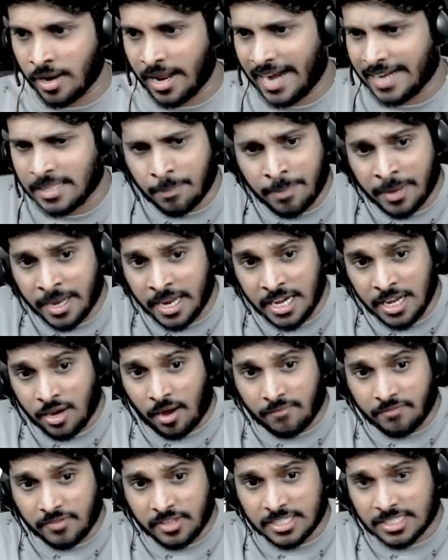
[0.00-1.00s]
At the beginning
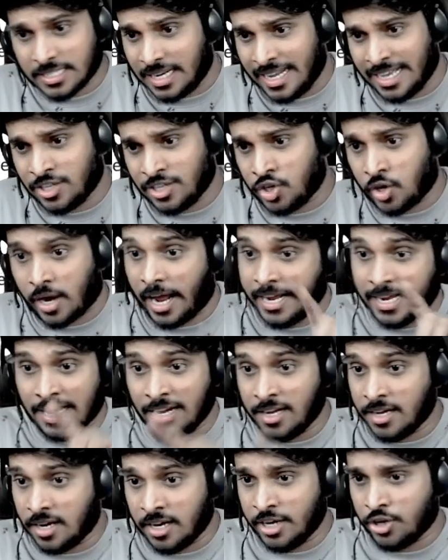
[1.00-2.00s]
of this lecture, I
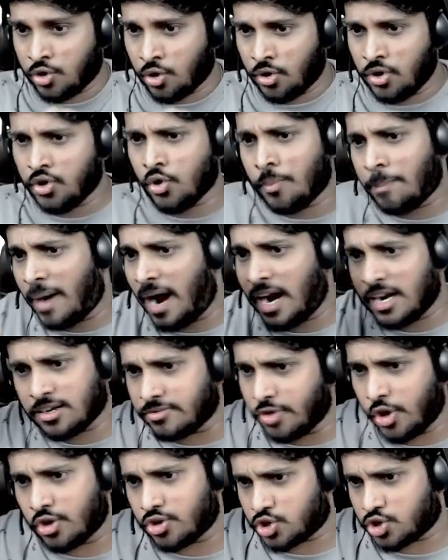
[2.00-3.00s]
clearly told you part
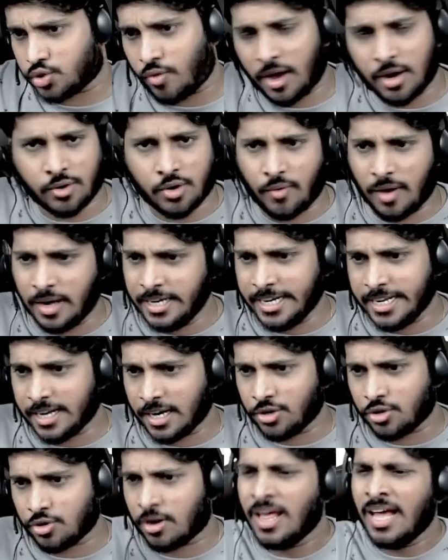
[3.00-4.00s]
4 is quality
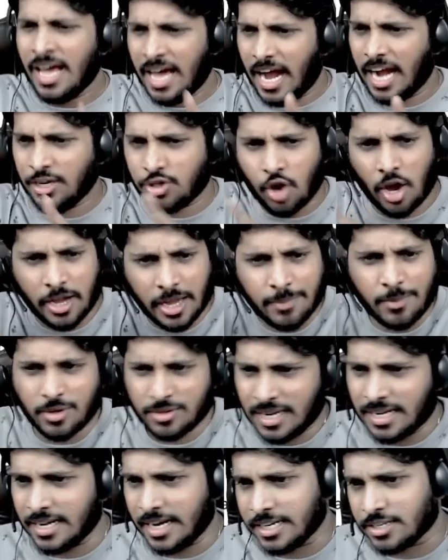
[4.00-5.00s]
control. I'll talk about
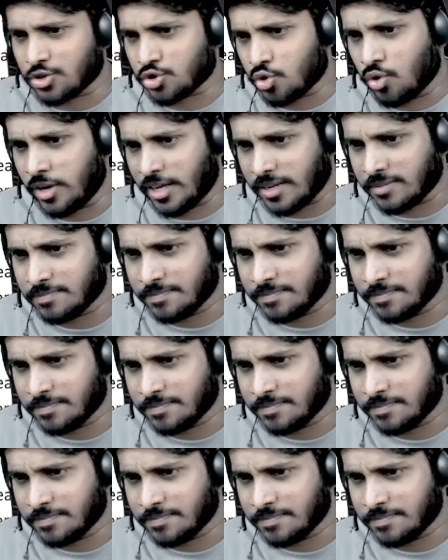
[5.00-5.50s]
that later slowly.